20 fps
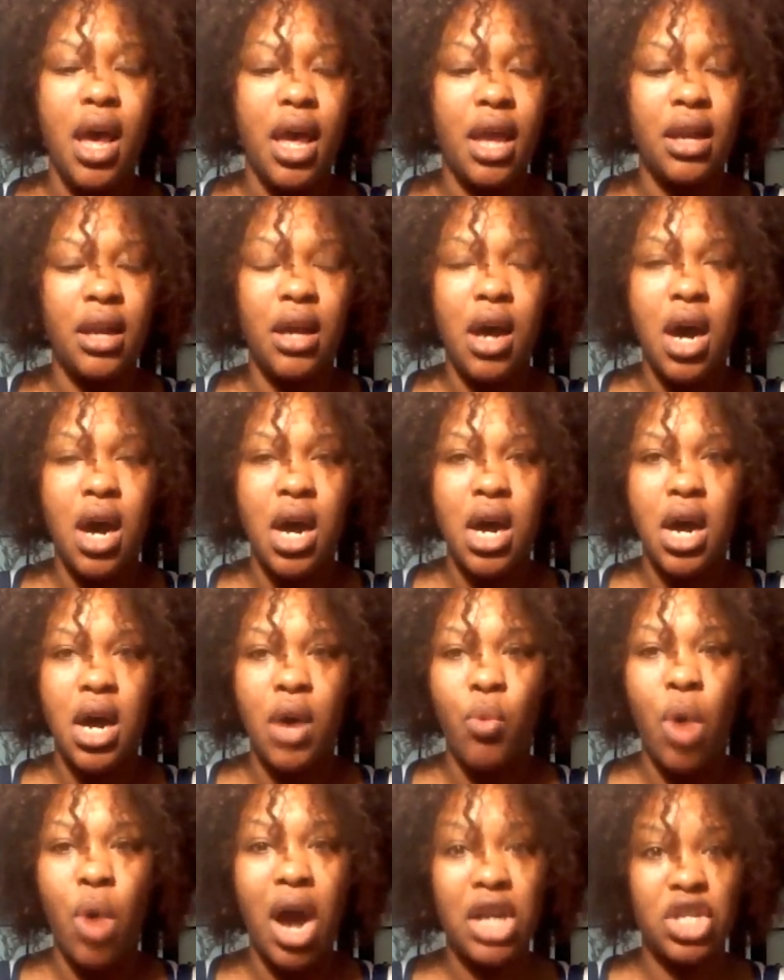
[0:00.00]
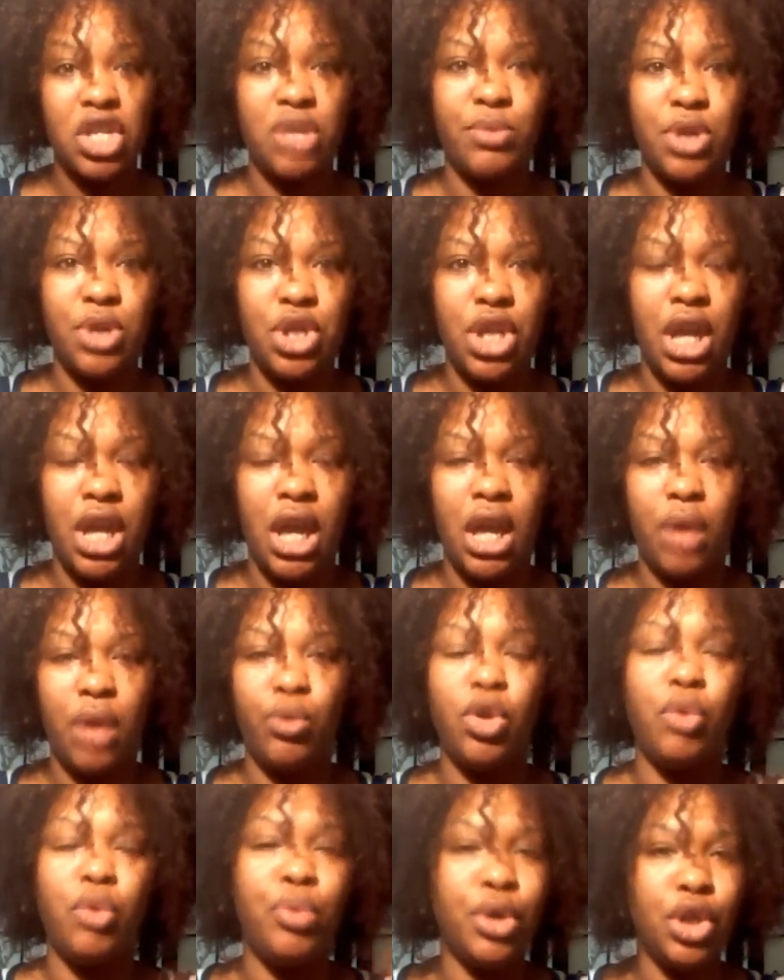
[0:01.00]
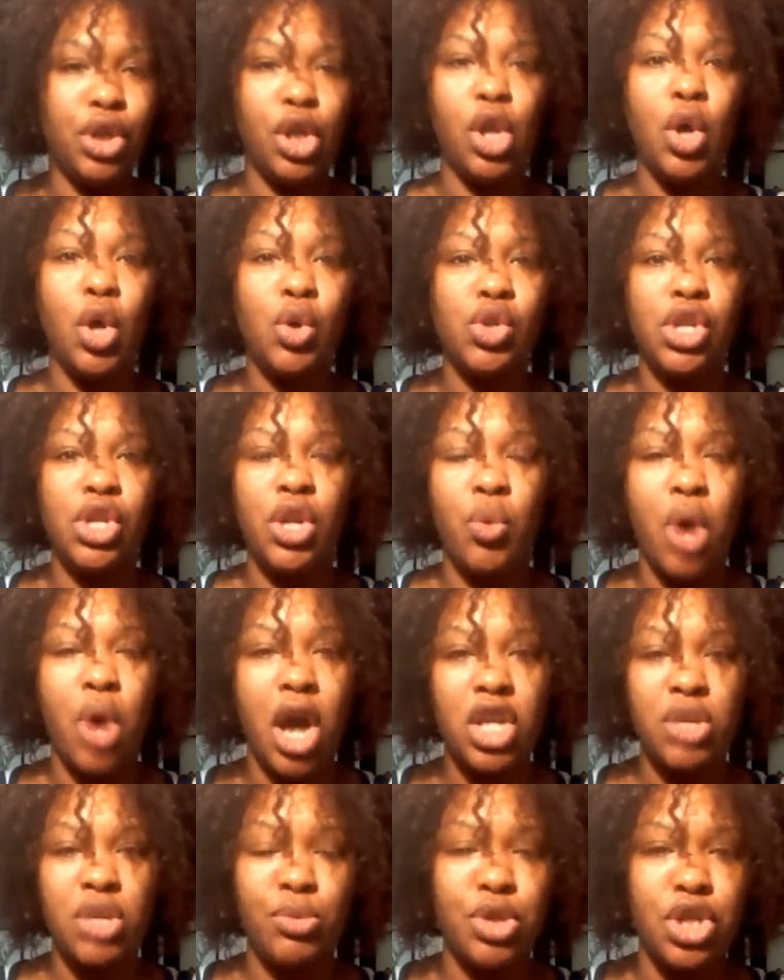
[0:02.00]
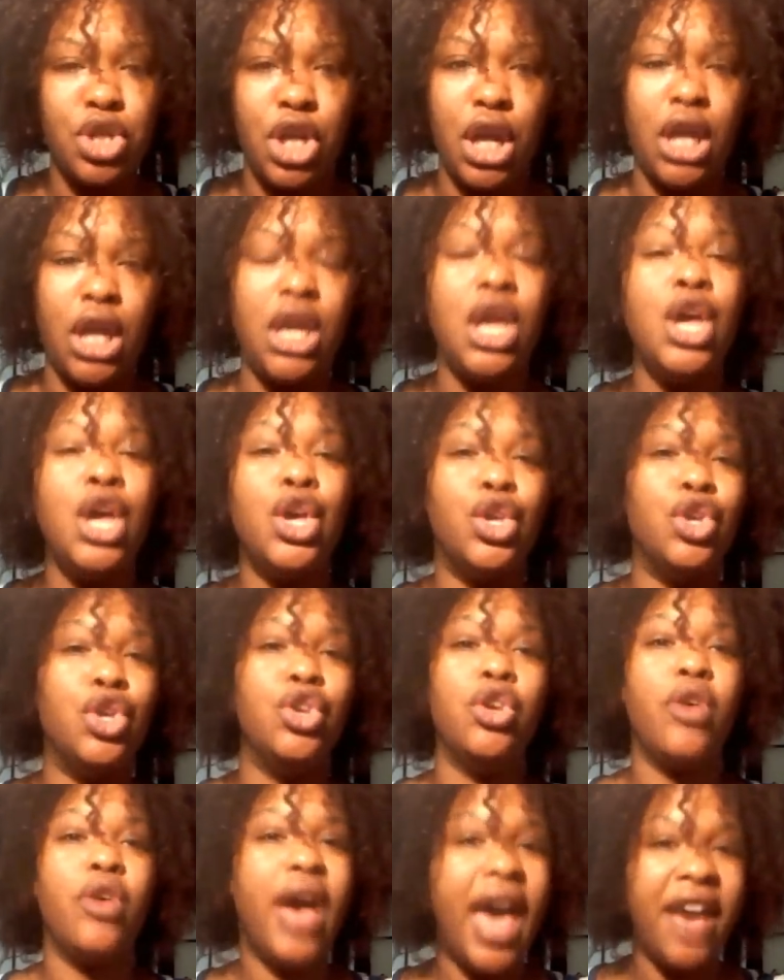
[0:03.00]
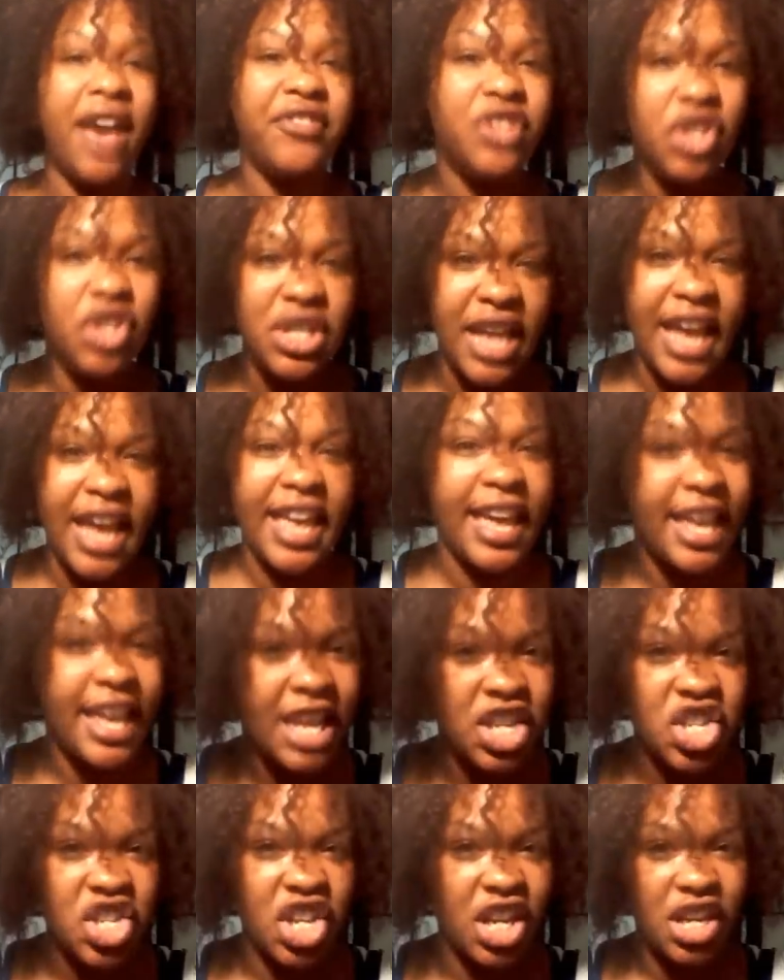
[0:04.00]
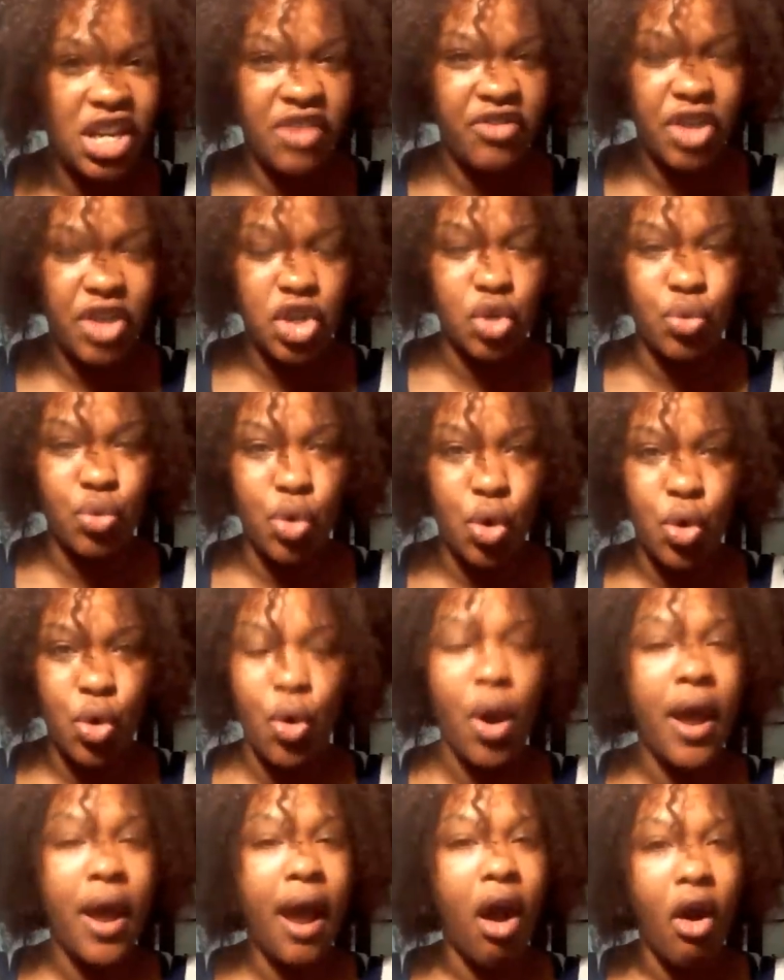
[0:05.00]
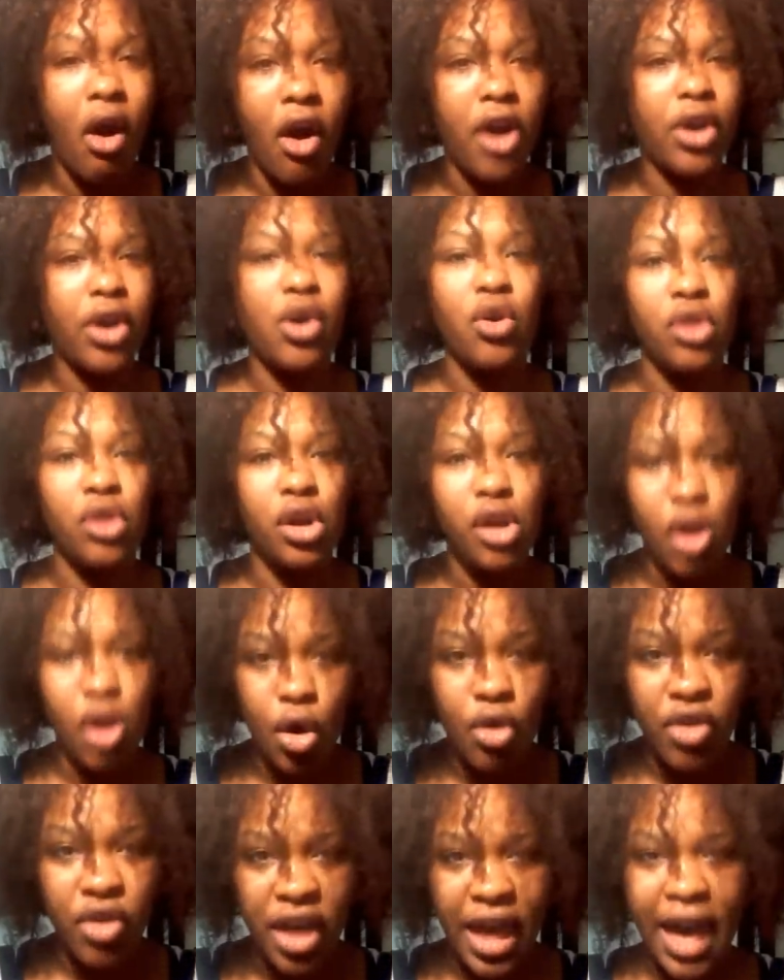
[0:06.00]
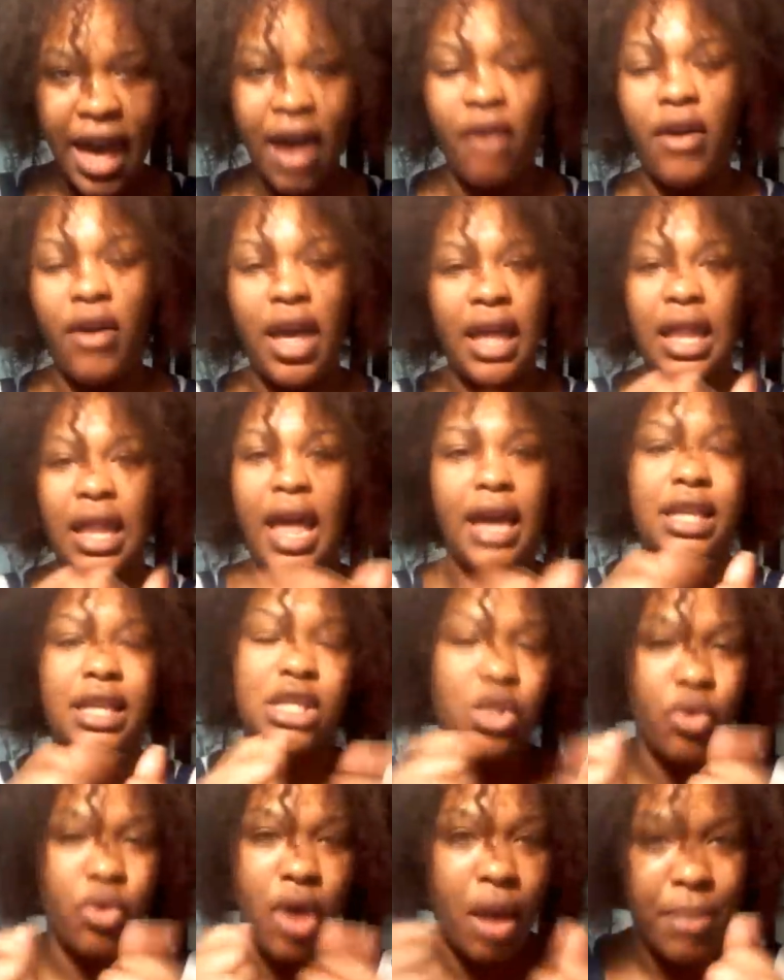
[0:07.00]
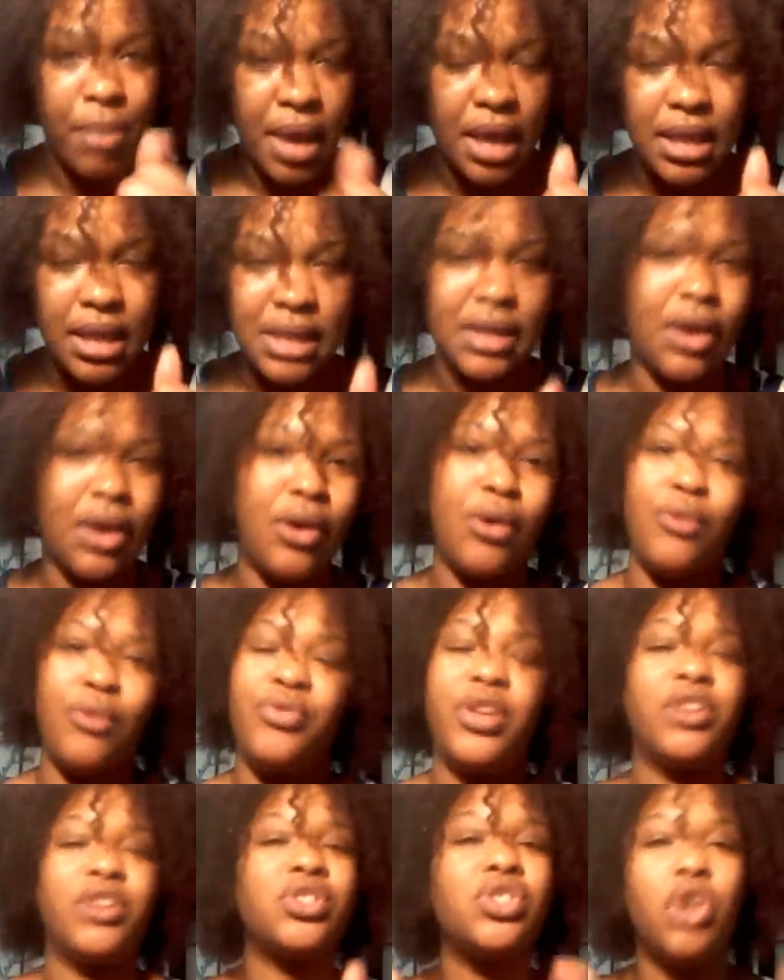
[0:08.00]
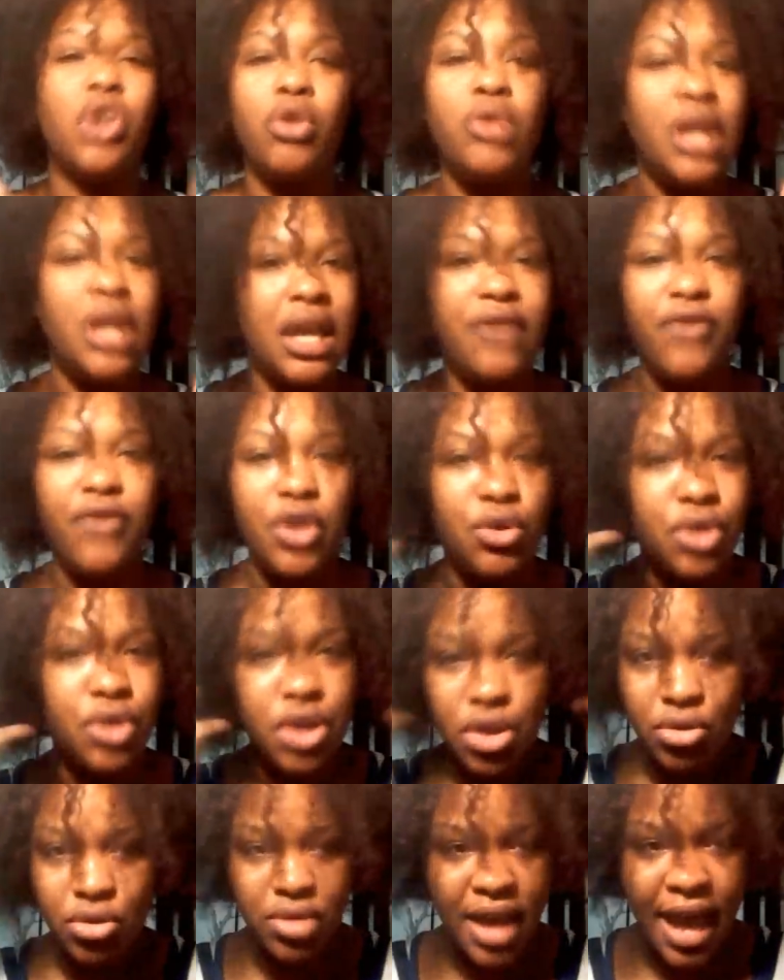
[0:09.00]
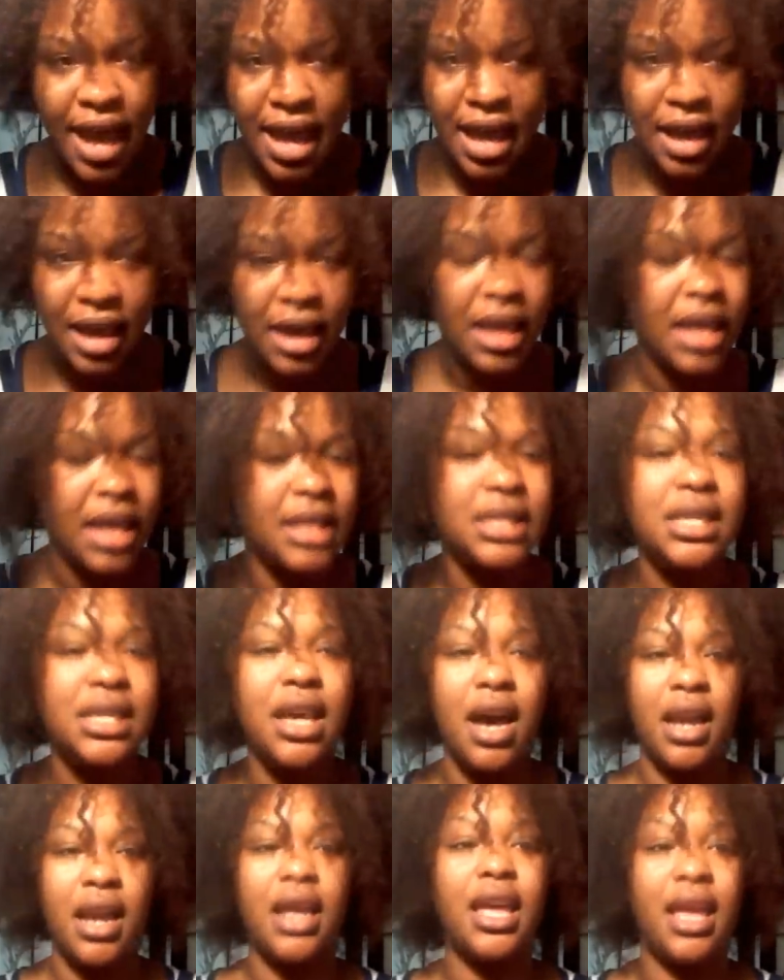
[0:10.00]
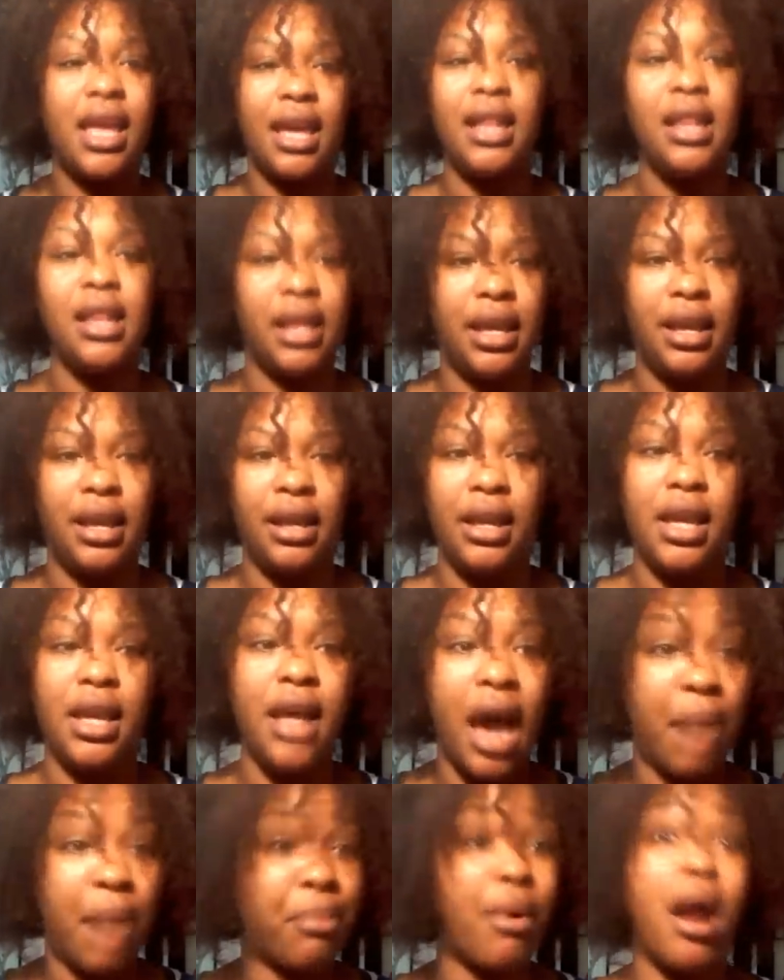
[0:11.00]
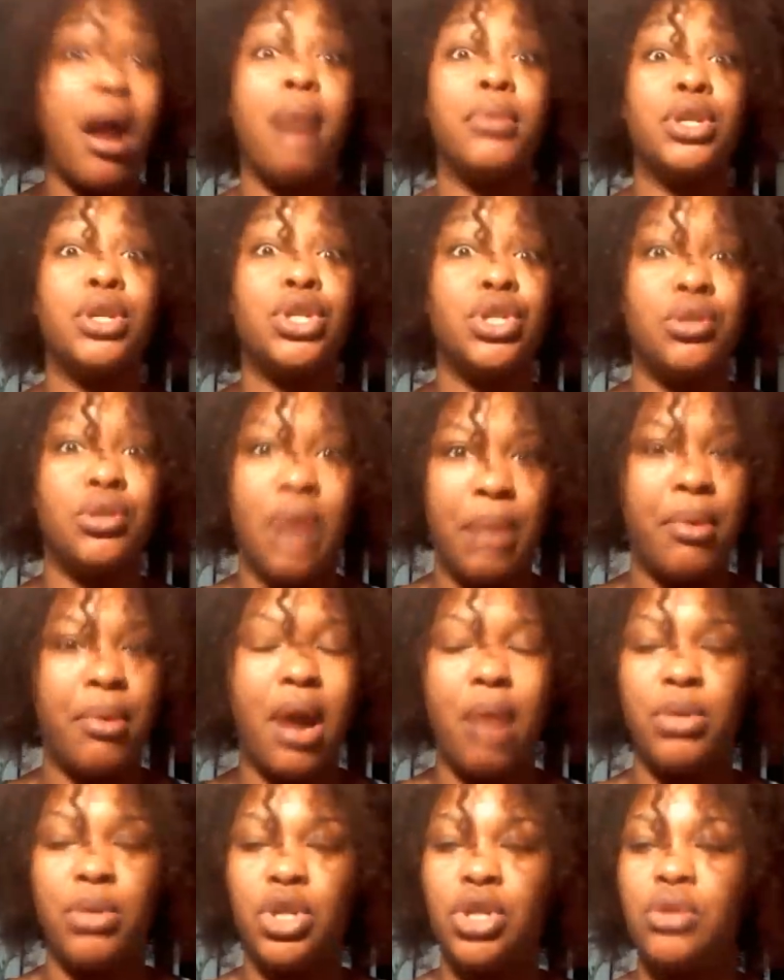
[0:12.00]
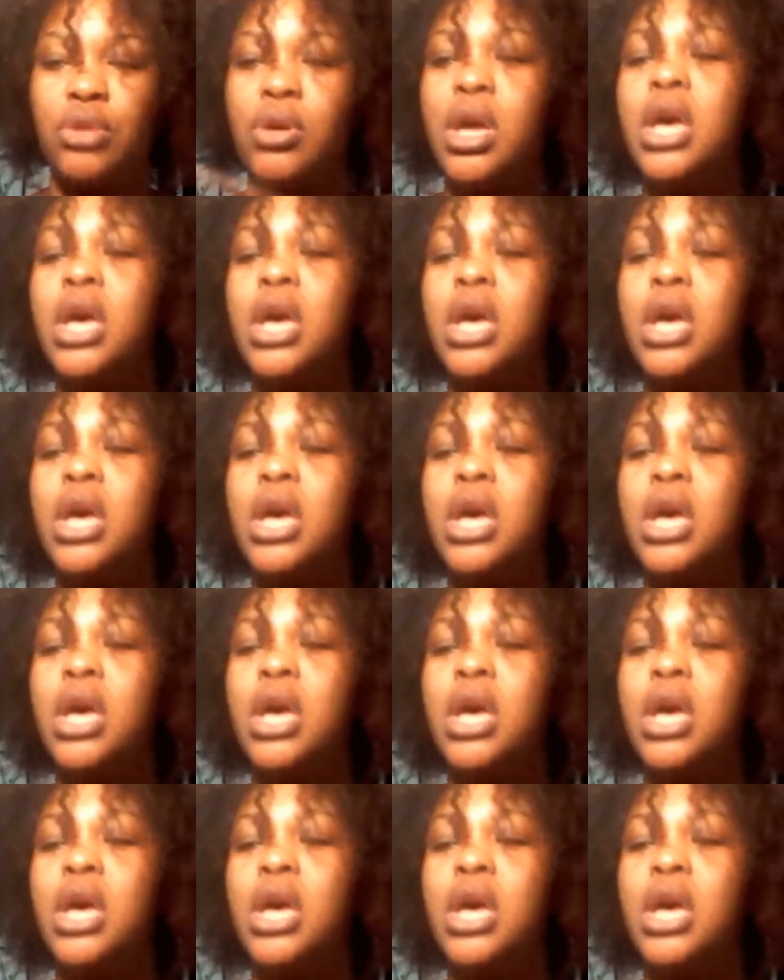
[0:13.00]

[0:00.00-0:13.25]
in a washing machine. When you put the clothes in the washing machine, you don't have to take each individual article of clothing out and like scrub it. So there's no need for you to do that here. It's gonna get clean. I promise you. I promise you.